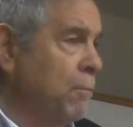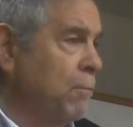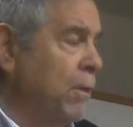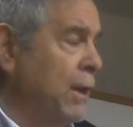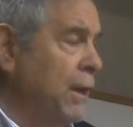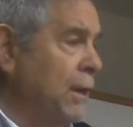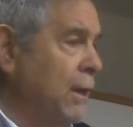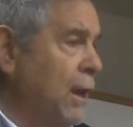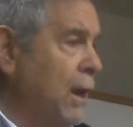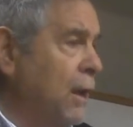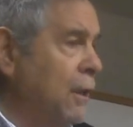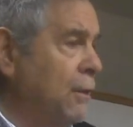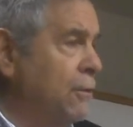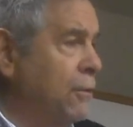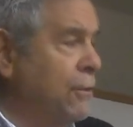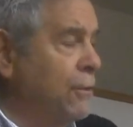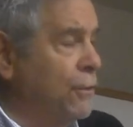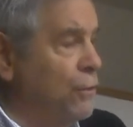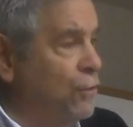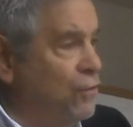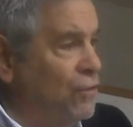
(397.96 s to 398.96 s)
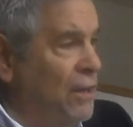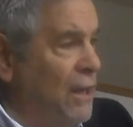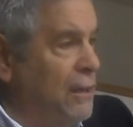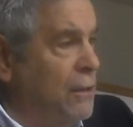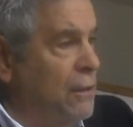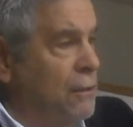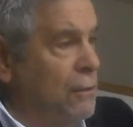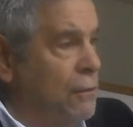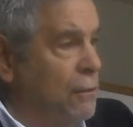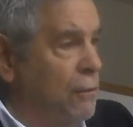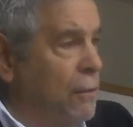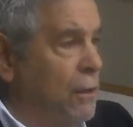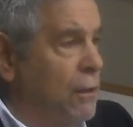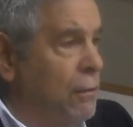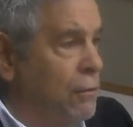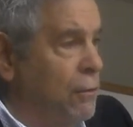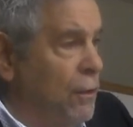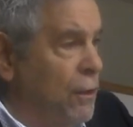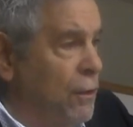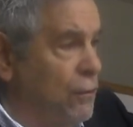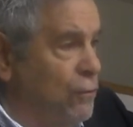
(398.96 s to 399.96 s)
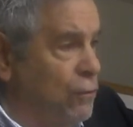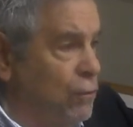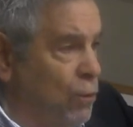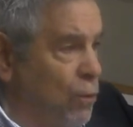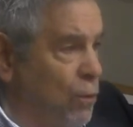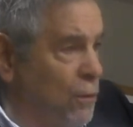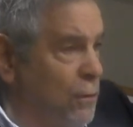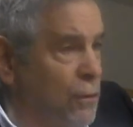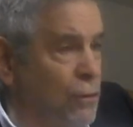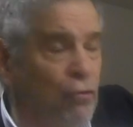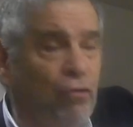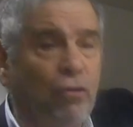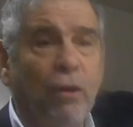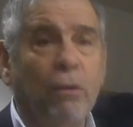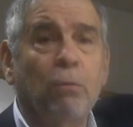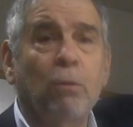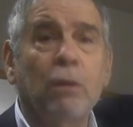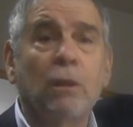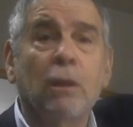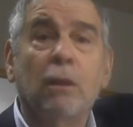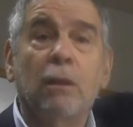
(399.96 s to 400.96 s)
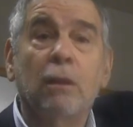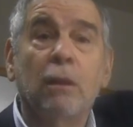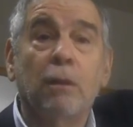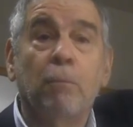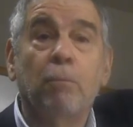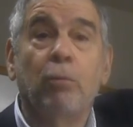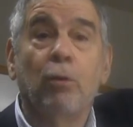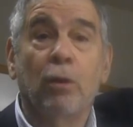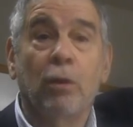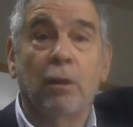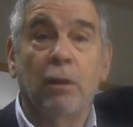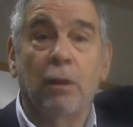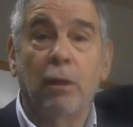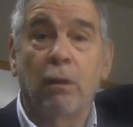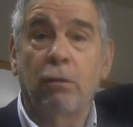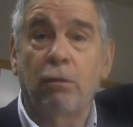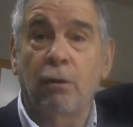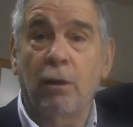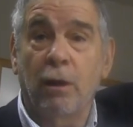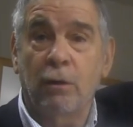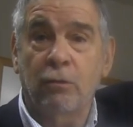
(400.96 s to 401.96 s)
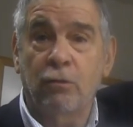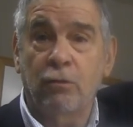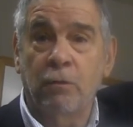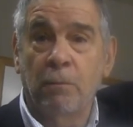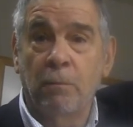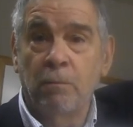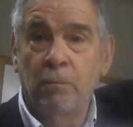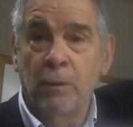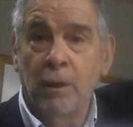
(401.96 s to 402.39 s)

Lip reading: by either the secular ethos or the generally liberal ethos.